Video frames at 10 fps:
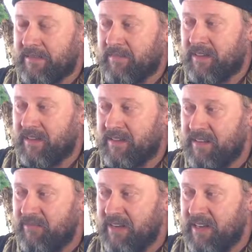But I
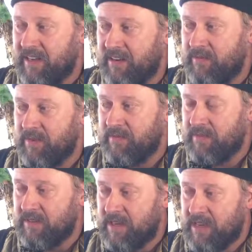think really here we
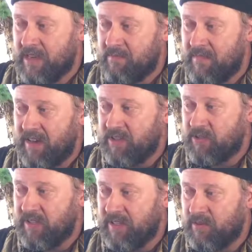managed
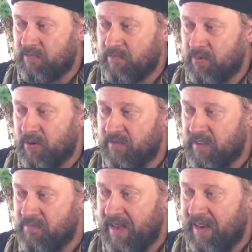to get the
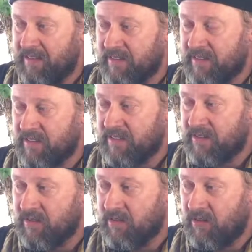perfect balance
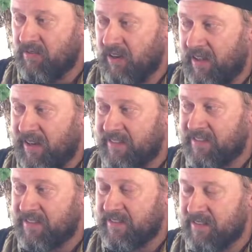of the
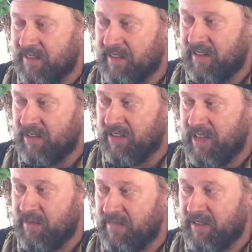light and
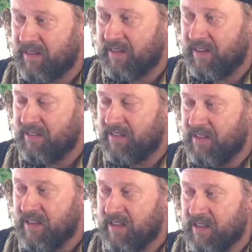the ambient light
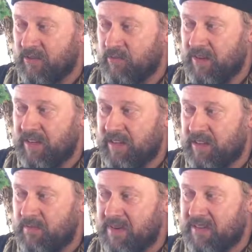to really
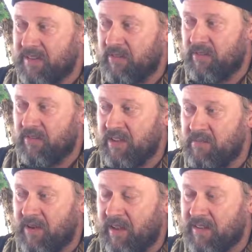get the best out of the
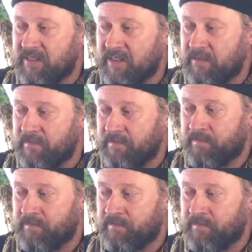impalas here.